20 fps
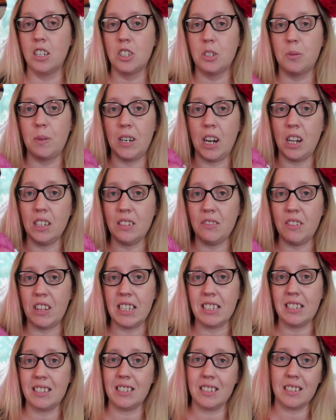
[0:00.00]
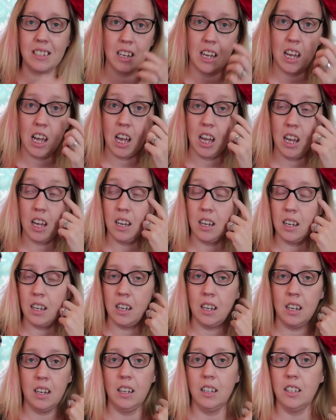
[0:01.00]
To win all of this,
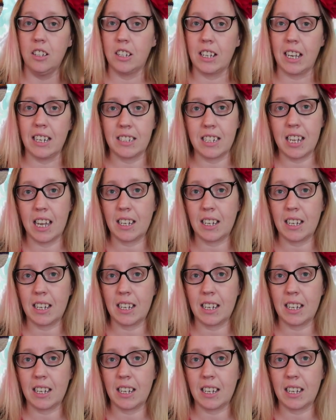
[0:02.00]
you guys,